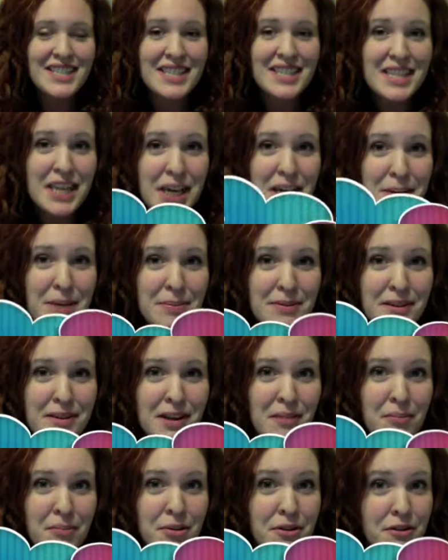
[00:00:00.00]
Tip
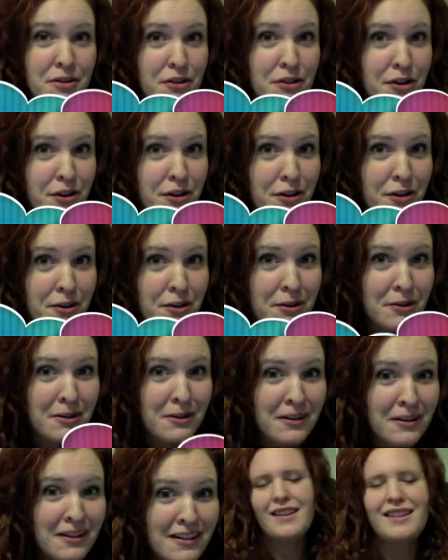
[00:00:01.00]
number two.
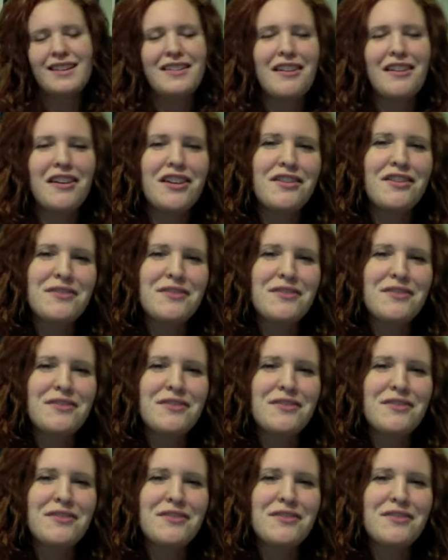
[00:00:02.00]
So you've